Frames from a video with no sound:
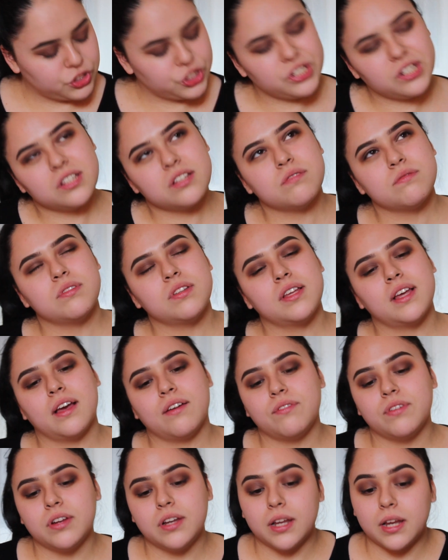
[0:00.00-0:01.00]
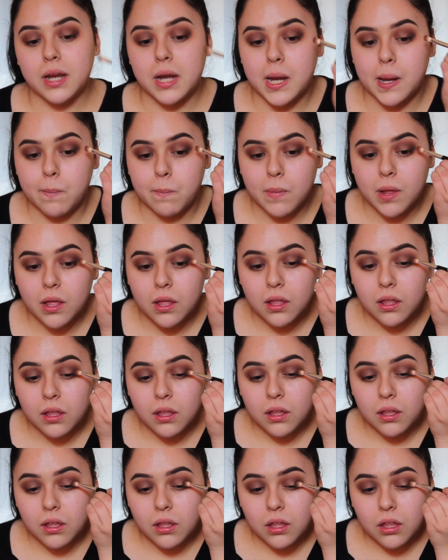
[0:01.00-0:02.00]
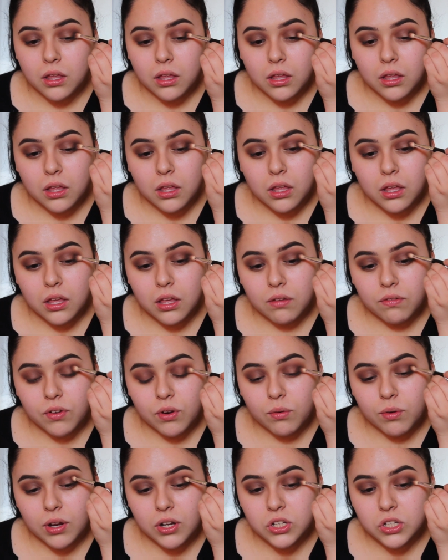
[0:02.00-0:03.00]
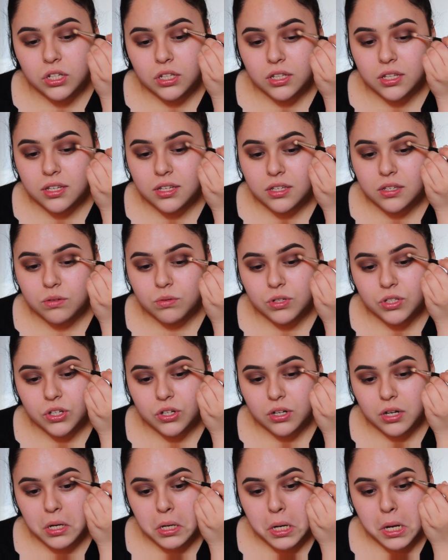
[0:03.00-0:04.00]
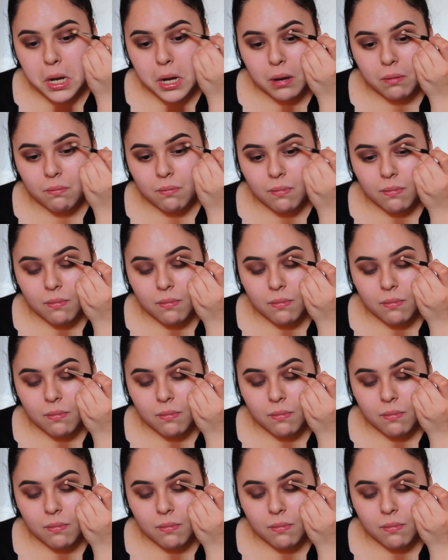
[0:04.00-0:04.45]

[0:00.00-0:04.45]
She doesn't really have a nickname. If you're watching this, what's her nickname?